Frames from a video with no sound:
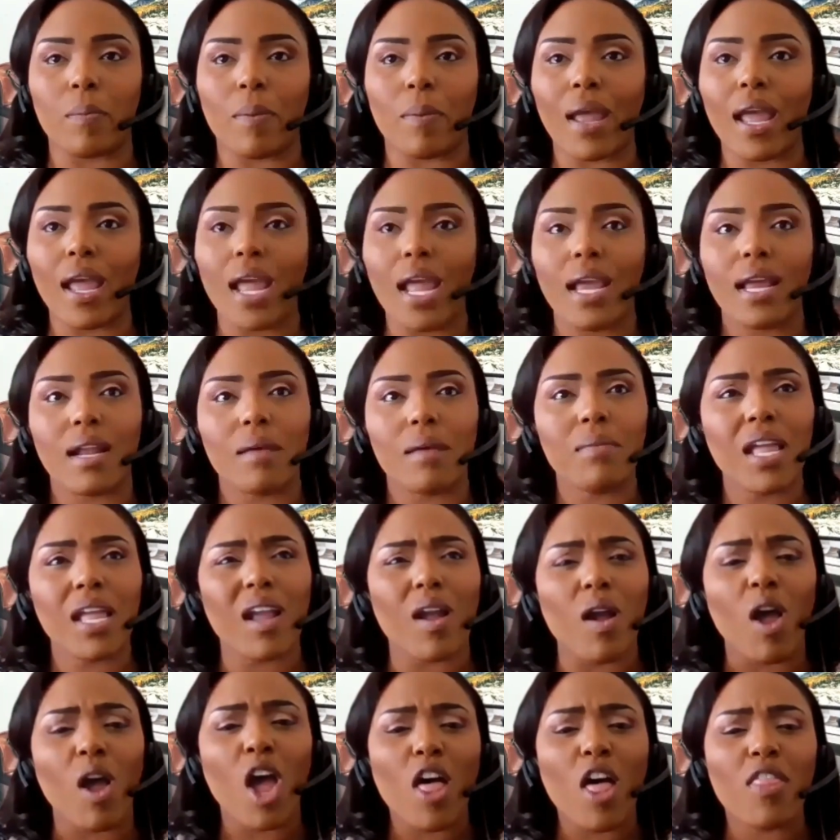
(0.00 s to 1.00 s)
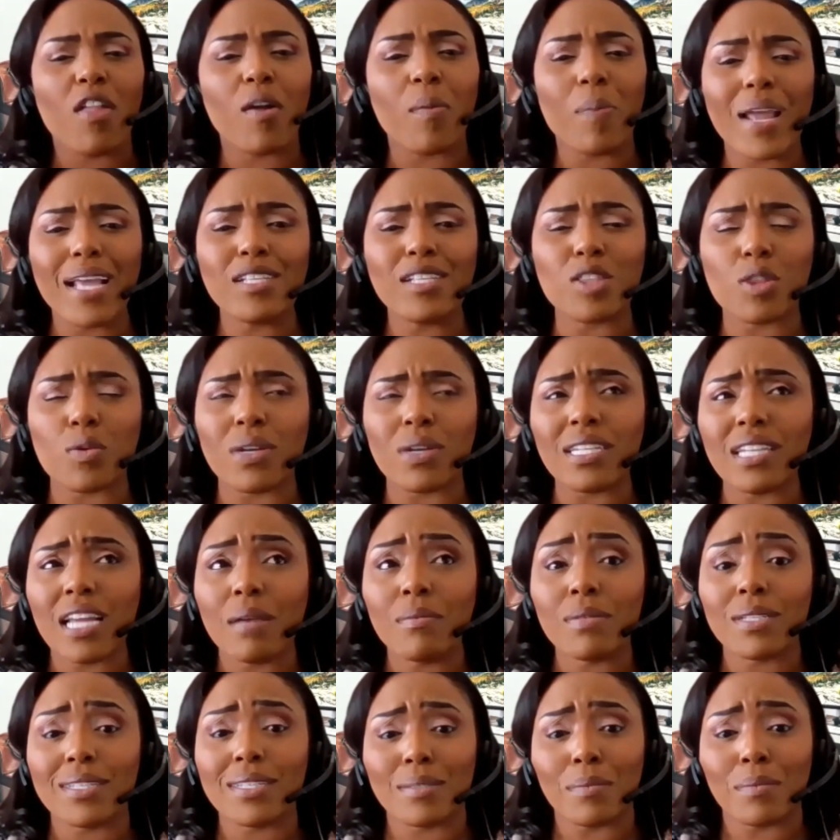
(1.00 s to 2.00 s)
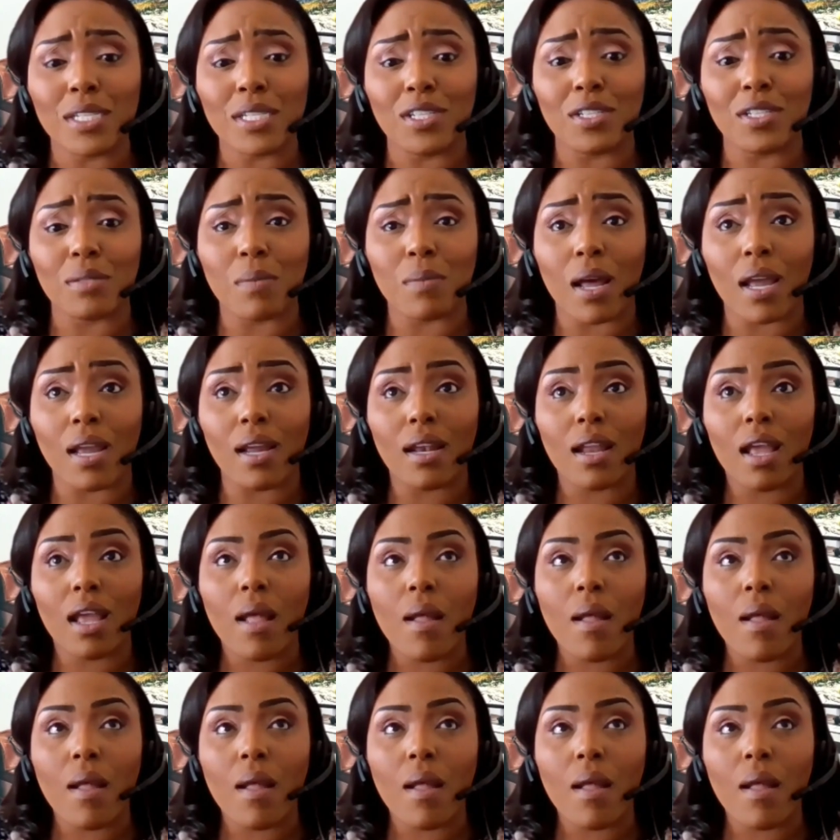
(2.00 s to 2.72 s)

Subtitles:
their pay and I'm like, their pay's 3 times as much as mine.